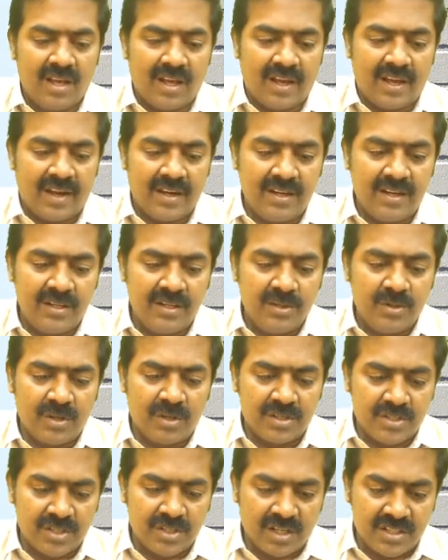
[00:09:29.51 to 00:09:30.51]
and you
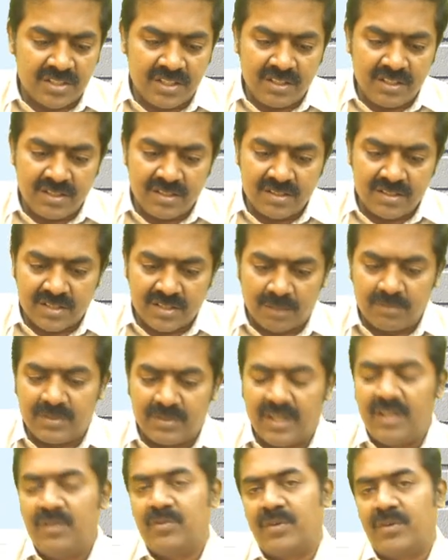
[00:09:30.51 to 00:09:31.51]
are charging
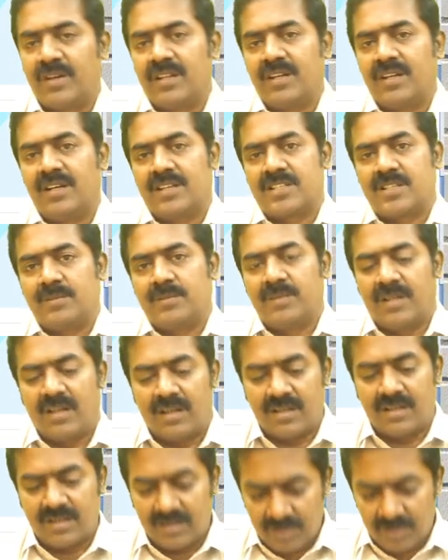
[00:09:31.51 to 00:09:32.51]
something for the customer,
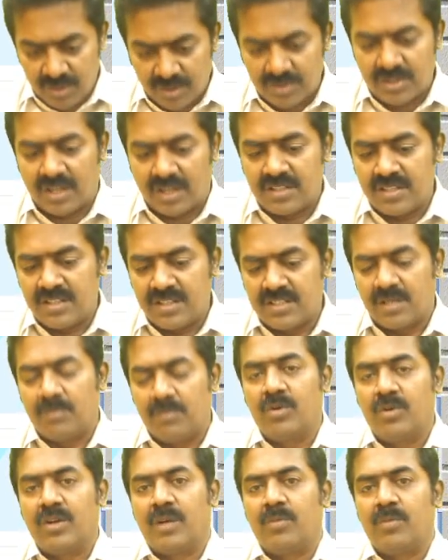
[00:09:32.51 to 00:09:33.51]
or you are charging some
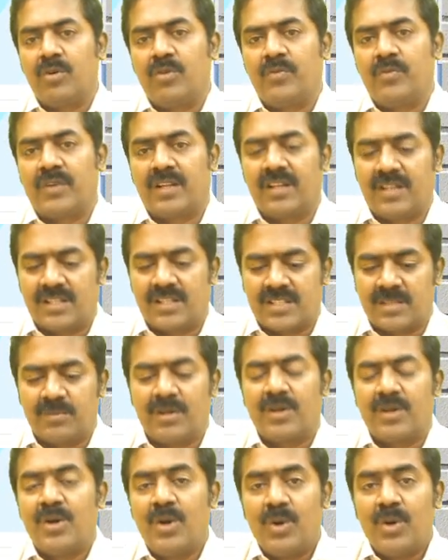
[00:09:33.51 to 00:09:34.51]
good amount for the customer